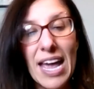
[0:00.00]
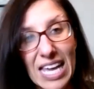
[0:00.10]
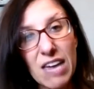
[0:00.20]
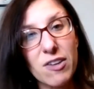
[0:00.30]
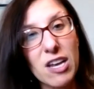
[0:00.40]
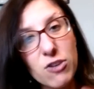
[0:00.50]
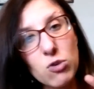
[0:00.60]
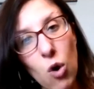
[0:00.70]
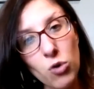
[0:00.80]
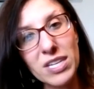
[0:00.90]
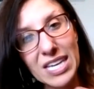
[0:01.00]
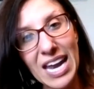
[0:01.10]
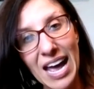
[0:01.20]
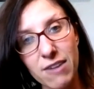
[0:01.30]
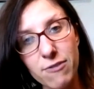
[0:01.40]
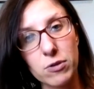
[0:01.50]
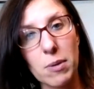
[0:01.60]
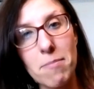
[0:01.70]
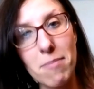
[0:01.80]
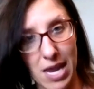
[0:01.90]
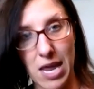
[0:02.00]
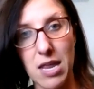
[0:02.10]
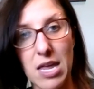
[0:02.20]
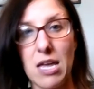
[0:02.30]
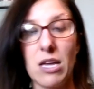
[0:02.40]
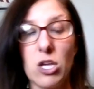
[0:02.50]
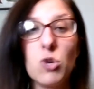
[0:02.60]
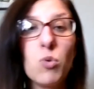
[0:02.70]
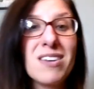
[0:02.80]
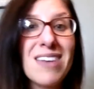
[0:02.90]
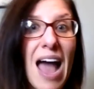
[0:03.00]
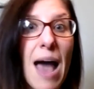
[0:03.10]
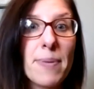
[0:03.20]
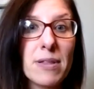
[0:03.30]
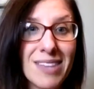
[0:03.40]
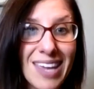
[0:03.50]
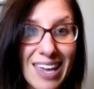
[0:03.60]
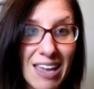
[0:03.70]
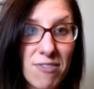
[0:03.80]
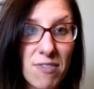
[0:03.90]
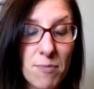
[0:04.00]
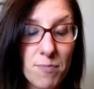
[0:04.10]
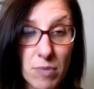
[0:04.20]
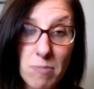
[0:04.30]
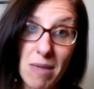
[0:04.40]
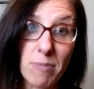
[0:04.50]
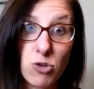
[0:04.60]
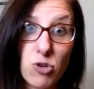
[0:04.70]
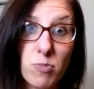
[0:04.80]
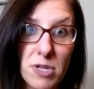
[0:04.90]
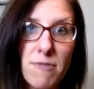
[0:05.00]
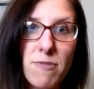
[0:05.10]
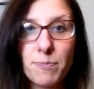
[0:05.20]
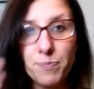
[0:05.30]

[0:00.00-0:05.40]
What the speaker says: Even if you only get on it for a minute, you would not believe, maybe you do believe,